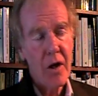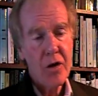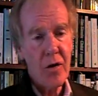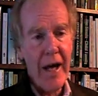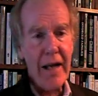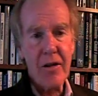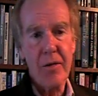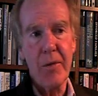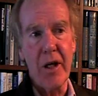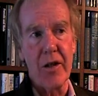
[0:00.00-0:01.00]
So that, to
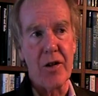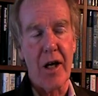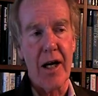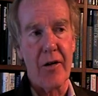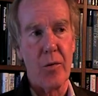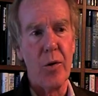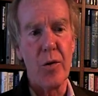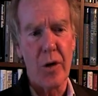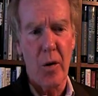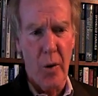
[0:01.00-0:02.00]
me, is kind of the
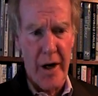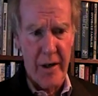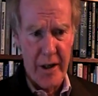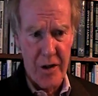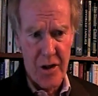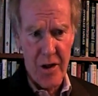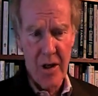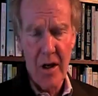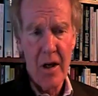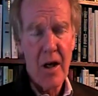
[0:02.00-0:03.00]
root awareness.
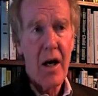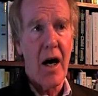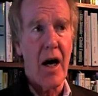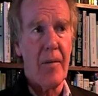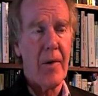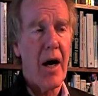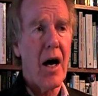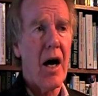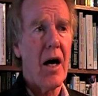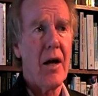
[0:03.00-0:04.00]

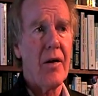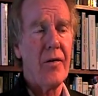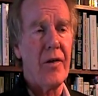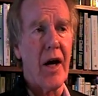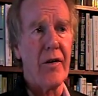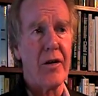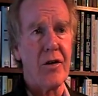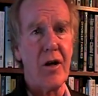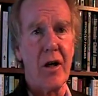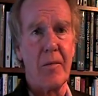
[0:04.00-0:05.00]
The other
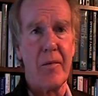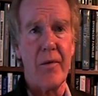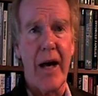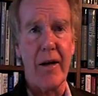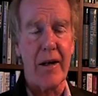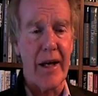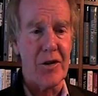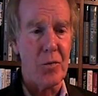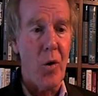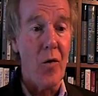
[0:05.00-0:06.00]
term that
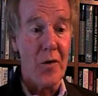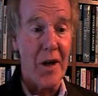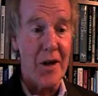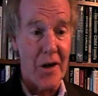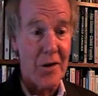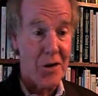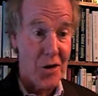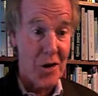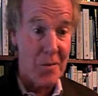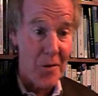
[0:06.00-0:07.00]
gets woven in here is the
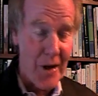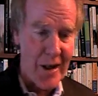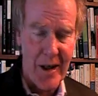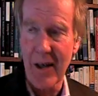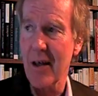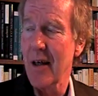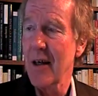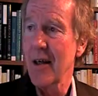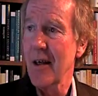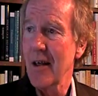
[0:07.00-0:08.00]
term thinking,
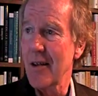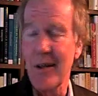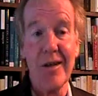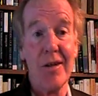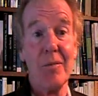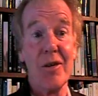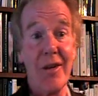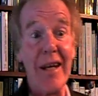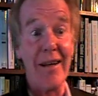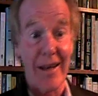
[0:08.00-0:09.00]
systems
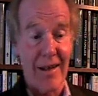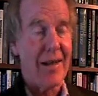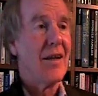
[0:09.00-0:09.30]
thinking.